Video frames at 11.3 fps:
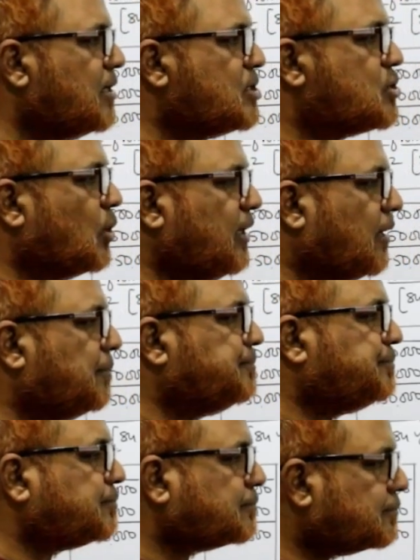So here,
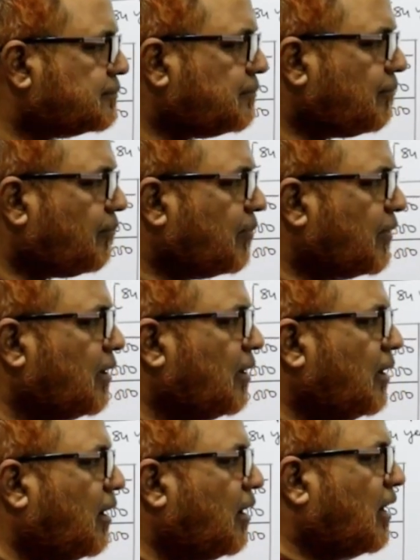
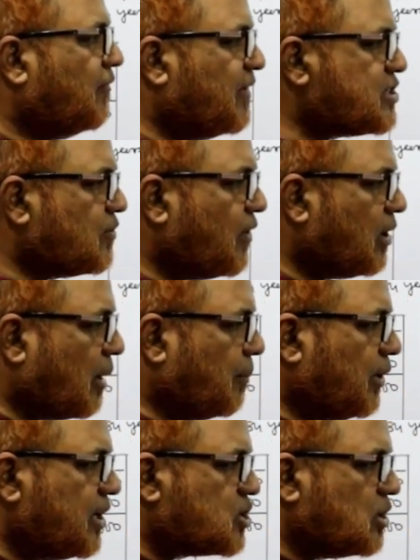uh, first of all,
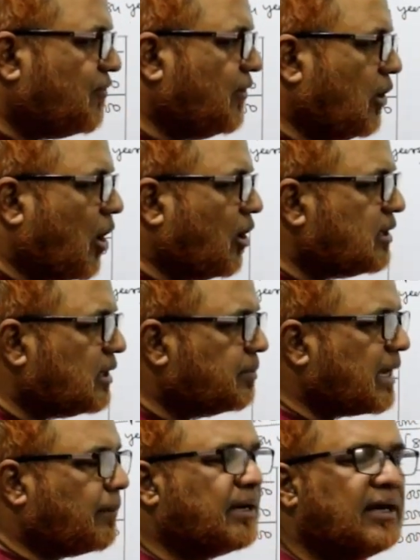computation of
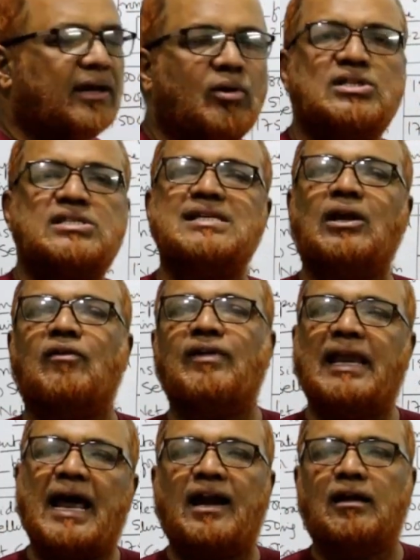long-term capital gain on sale of
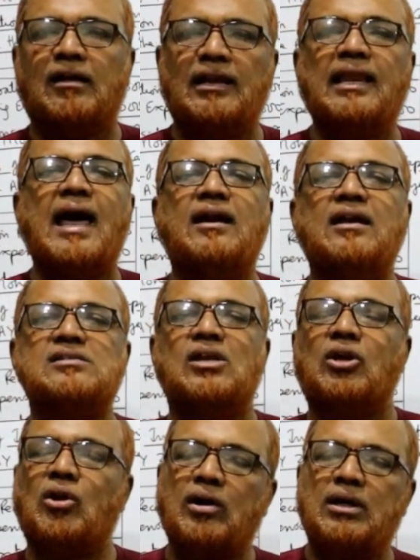land. Land is
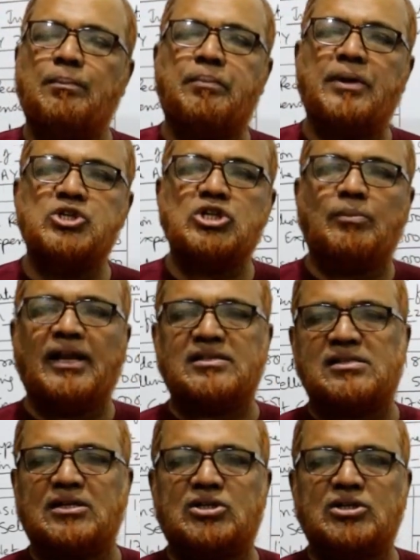a non-depreciable
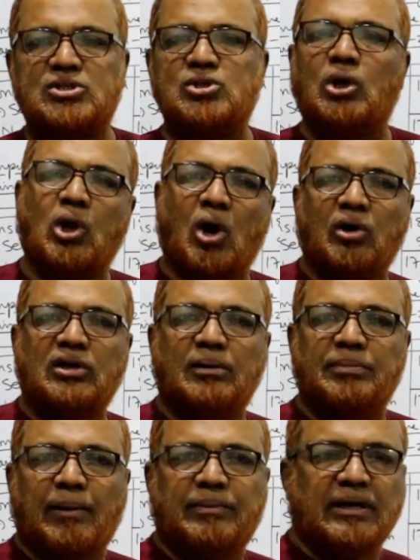asset. So
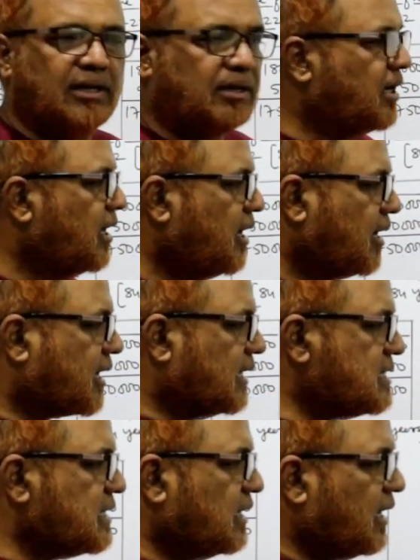long-term capital gain.
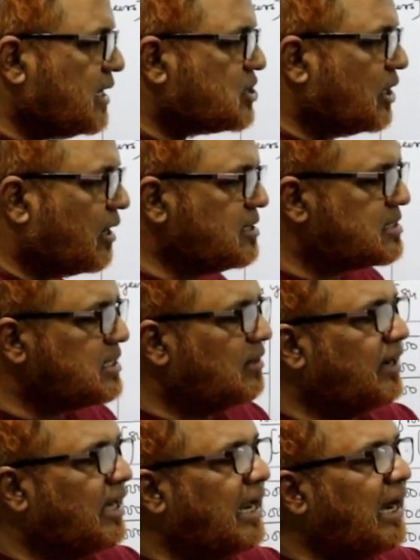Consideration
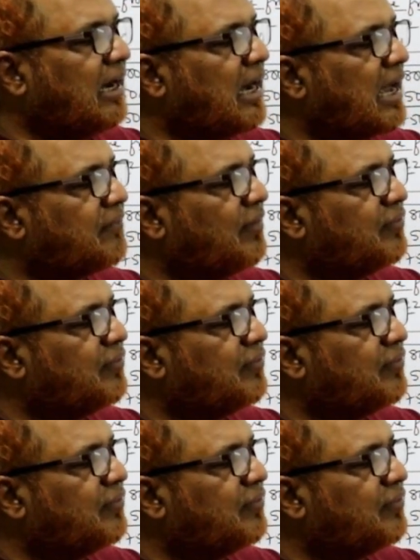received 8 lakh